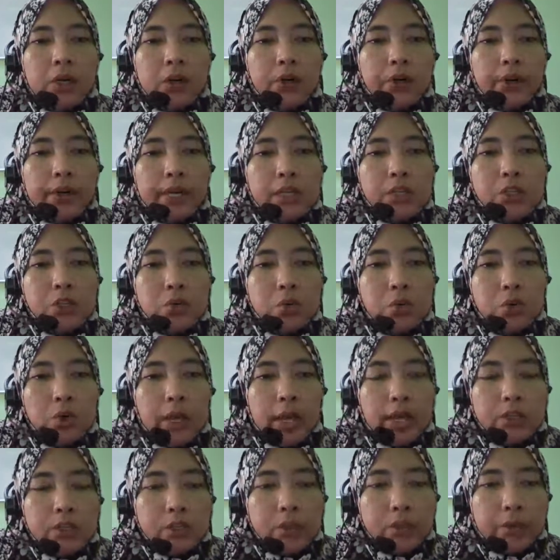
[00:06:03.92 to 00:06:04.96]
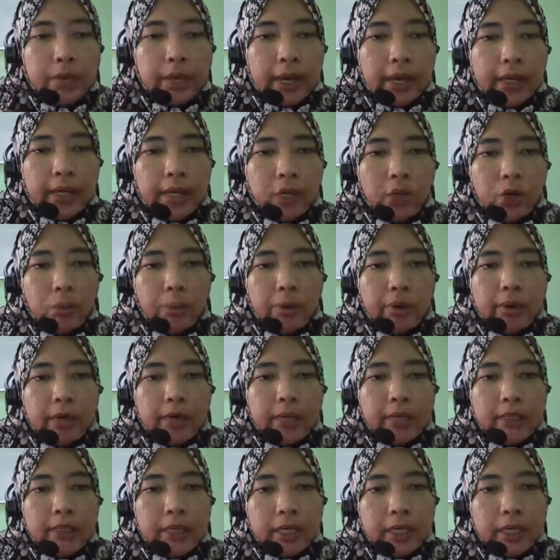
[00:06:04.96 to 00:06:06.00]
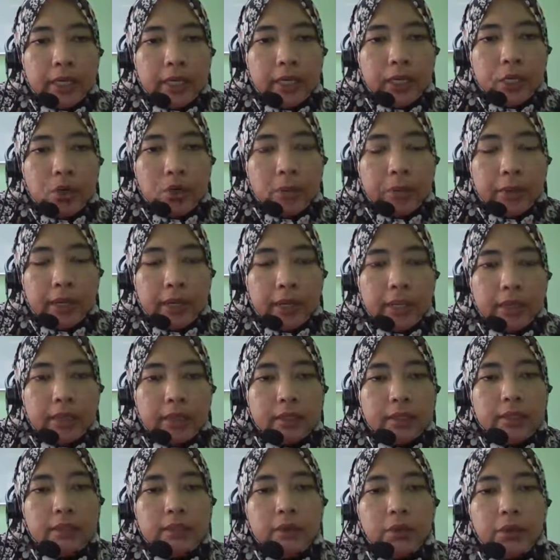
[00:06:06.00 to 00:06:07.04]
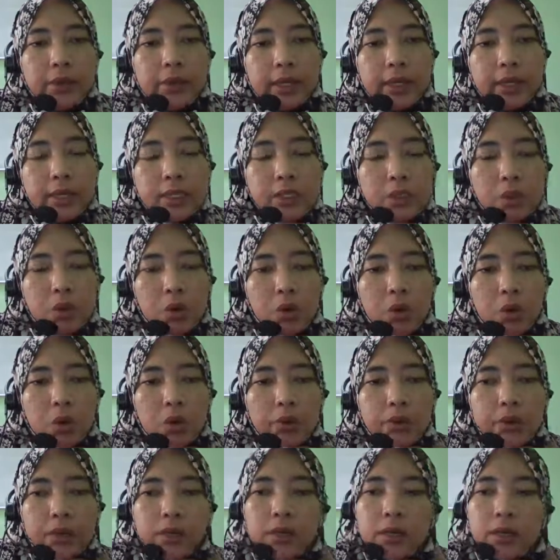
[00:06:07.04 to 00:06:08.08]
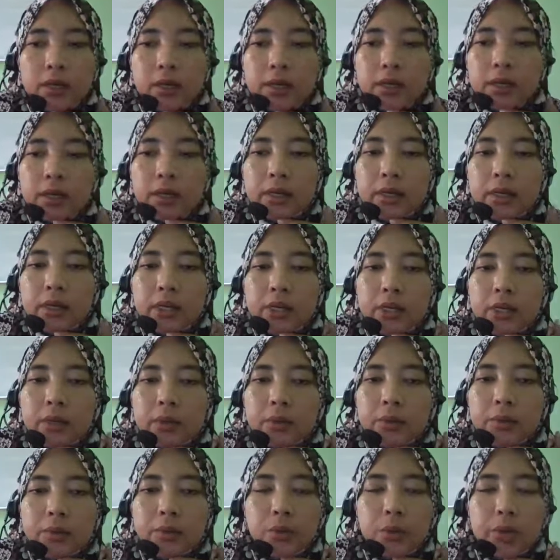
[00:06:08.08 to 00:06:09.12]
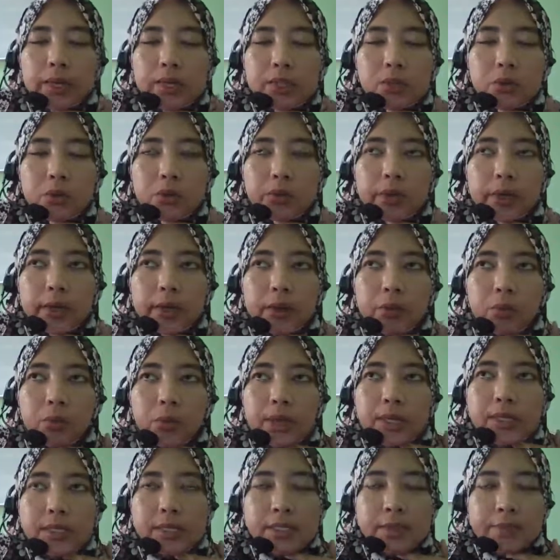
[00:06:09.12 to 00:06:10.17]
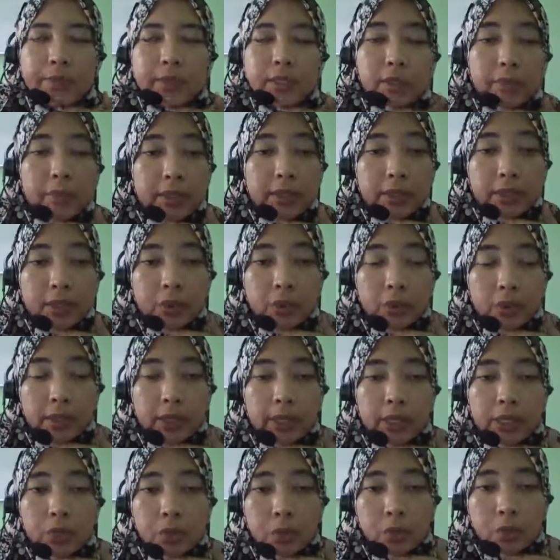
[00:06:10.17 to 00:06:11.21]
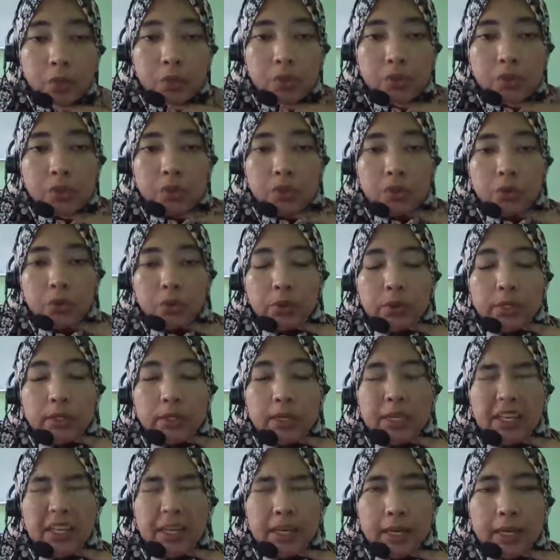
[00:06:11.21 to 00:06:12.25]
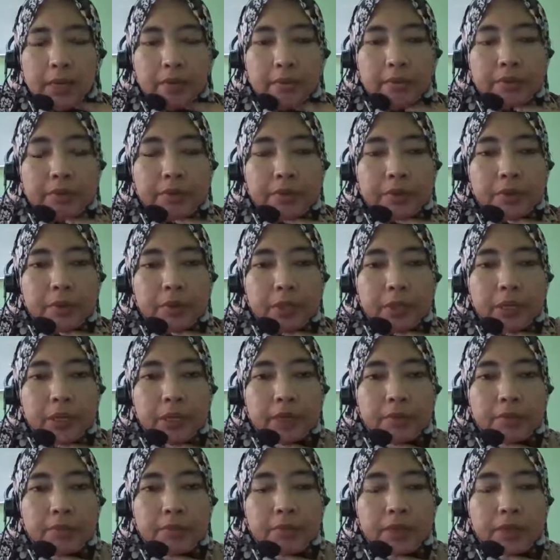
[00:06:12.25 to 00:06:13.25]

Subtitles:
Okay, so let's look at the numerator and denominator. Okay, so let's look at what is the special method we can use to integrate. Okay.